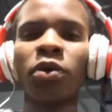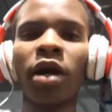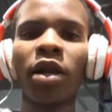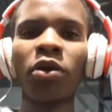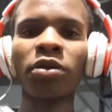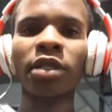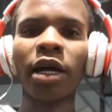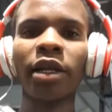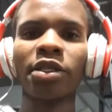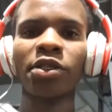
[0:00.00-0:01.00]
You cannot
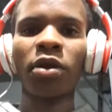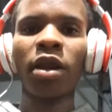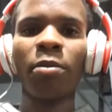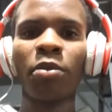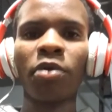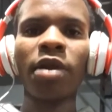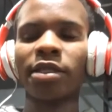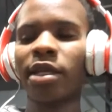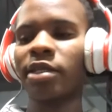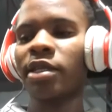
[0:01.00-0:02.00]
run a solar
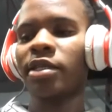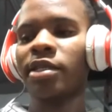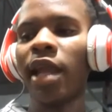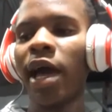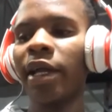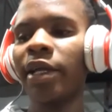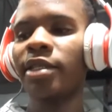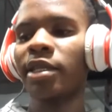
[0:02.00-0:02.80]
product such as light,